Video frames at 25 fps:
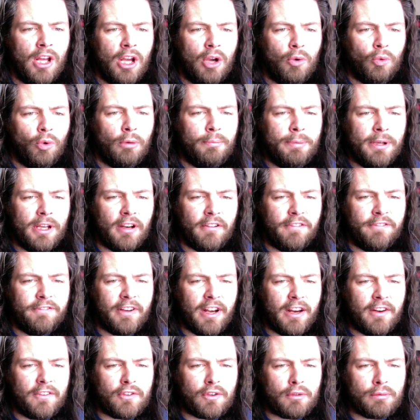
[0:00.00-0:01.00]
will be a
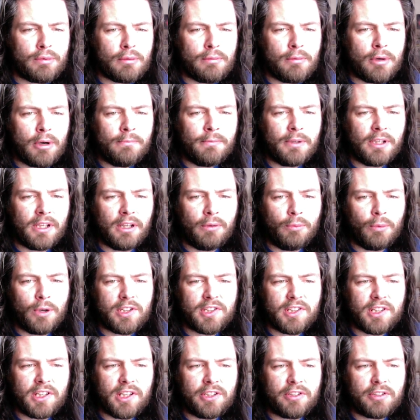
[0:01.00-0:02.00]
favorable moment in which
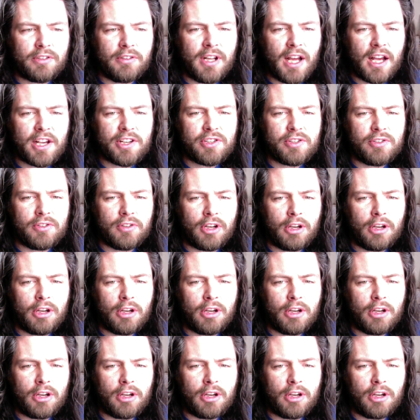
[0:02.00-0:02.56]
the international